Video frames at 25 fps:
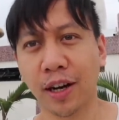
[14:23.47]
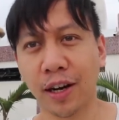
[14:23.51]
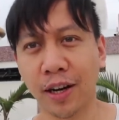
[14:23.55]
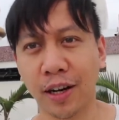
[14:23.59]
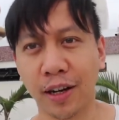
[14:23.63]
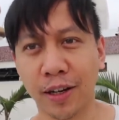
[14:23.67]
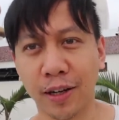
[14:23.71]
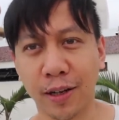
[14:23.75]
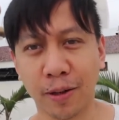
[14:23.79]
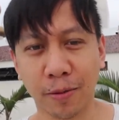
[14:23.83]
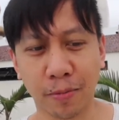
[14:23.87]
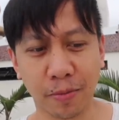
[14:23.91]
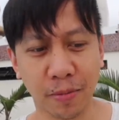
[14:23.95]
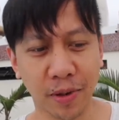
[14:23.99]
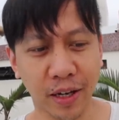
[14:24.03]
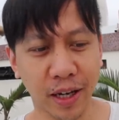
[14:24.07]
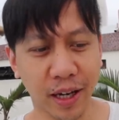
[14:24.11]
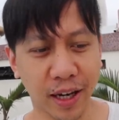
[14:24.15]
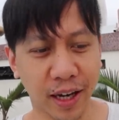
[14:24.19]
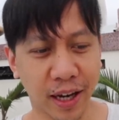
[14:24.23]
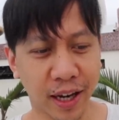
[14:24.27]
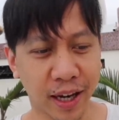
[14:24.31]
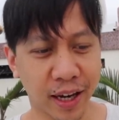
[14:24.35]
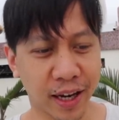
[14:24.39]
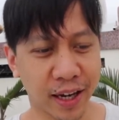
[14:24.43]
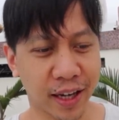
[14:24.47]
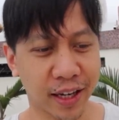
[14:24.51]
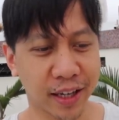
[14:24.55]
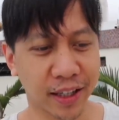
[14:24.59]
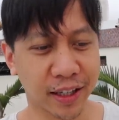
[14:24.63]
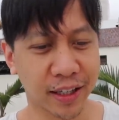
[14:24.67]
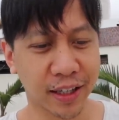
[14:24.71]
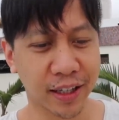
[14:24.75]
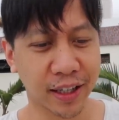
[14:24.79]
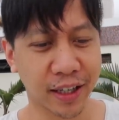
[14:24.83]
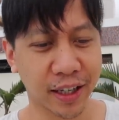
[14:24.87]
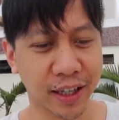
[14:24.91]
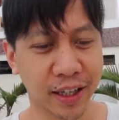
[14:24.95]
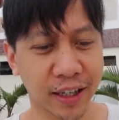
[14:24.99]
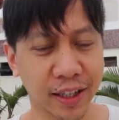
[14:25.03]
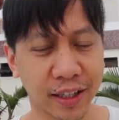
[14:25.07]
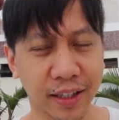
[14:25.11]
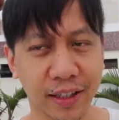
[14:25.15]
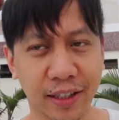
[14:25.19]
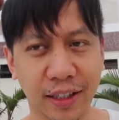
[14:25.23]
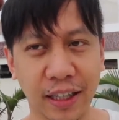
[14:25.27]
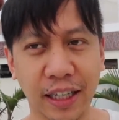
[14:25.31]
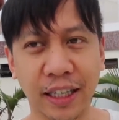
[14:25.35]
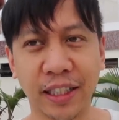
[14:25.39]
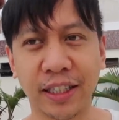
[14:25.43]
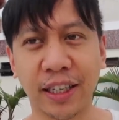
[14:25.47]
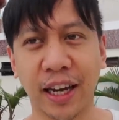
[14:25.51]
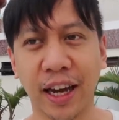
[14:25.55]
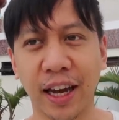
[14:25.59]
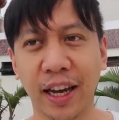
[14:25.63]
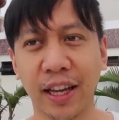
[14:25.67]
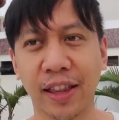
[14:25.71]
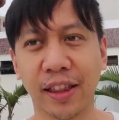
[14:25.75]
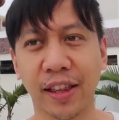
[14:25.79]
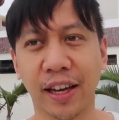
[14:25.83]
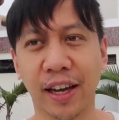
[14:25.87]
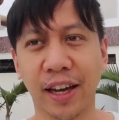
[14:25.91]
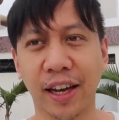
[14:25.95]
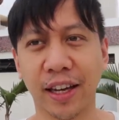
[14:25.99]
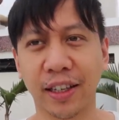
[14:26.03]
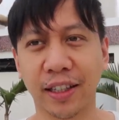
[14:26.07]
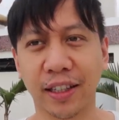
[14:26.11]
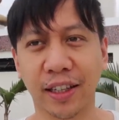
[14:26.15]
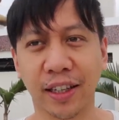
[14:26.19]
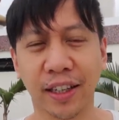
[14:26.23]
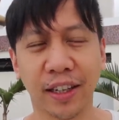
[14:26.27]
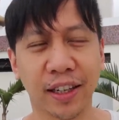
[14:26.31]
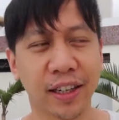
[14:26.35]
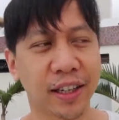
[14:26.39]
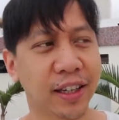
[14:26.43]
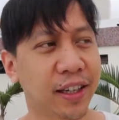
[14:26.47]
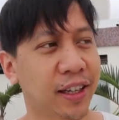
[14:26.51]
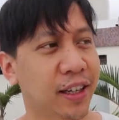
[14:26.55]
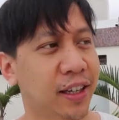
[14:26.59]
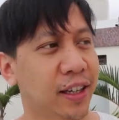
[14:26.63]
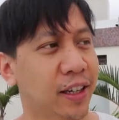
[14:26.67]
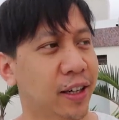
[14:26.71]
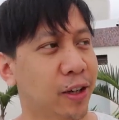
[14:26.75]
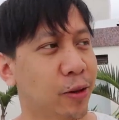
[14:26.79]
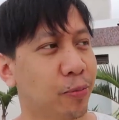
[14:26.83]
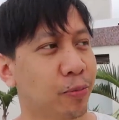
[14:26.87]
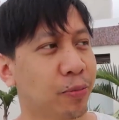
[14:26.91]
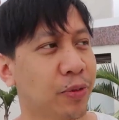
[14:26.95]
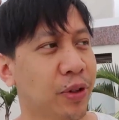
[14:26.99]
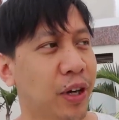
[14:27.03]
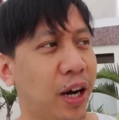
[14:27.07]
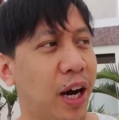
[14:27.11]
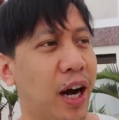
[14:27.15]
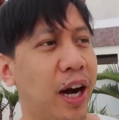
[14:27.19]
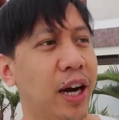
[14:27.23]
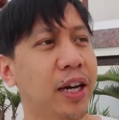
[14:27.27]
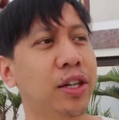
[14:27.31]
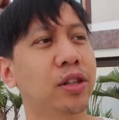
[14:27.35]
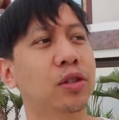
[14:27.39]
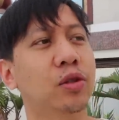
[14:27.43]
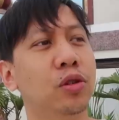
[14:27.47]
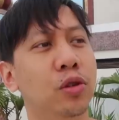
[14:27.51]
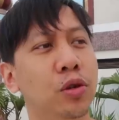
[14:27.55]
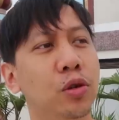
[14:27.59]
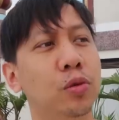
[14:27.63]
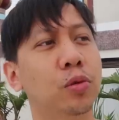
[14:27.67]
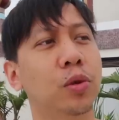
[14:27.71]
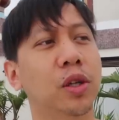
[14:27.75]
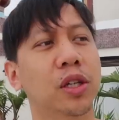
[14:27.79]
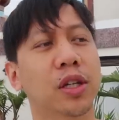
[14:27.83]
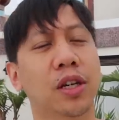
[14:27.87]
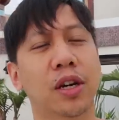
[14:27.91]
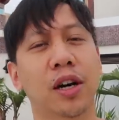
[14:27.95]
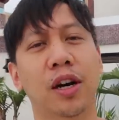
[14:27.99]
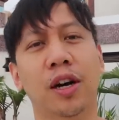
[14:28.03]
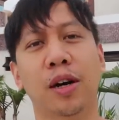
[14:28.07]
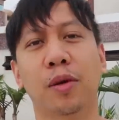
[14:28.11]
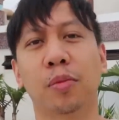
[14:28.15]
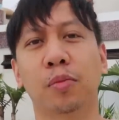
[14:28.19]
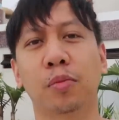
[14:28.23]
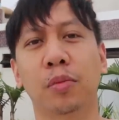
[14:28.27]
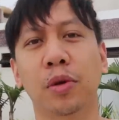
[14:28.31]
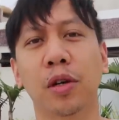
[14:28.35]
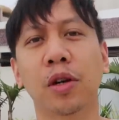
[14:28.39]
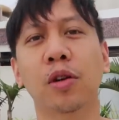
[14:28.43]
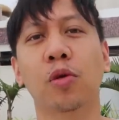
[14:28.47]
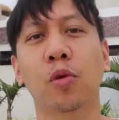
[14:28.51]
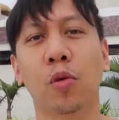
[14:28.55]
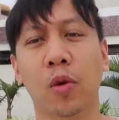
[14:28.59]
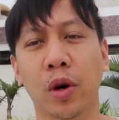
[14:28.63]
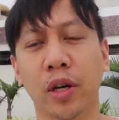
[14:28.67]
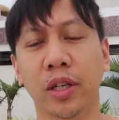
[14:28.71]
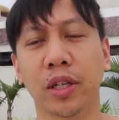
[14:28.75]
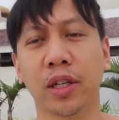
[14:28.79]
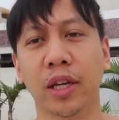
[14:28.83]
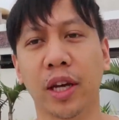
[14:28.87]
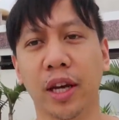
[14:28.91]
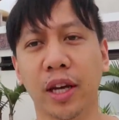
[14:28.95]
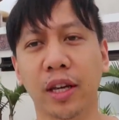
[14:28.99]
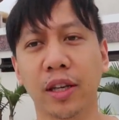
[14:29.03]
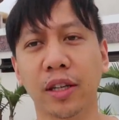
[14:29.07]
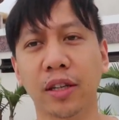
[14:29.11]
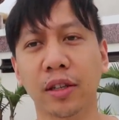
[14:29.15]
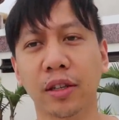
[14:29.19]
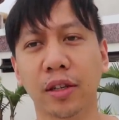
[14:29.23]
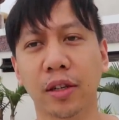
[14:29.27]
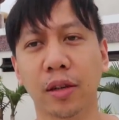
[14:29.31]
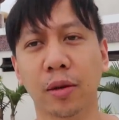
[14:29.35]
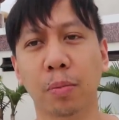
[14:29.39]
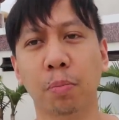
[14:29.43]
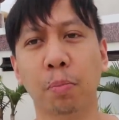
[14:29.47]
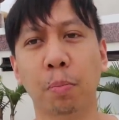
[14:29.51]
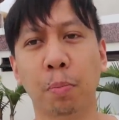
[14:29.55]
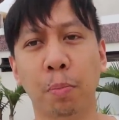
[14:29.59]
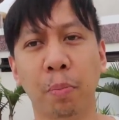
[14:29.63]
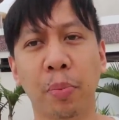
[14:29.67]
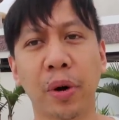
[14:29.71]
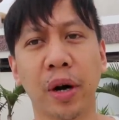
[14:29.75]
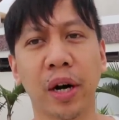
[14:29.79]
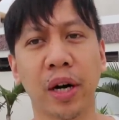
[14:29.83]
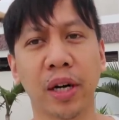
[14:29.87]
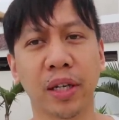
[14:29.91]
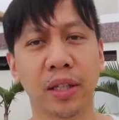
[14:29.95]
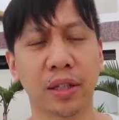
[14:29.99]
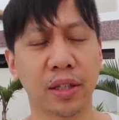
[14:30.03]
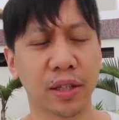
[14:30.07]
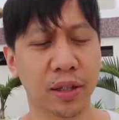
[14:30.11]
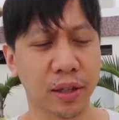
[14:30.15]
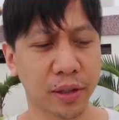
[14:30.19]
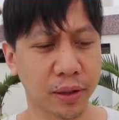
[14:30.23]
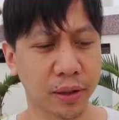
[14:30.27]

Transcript: Um, and it's a day that I knew would come one day, but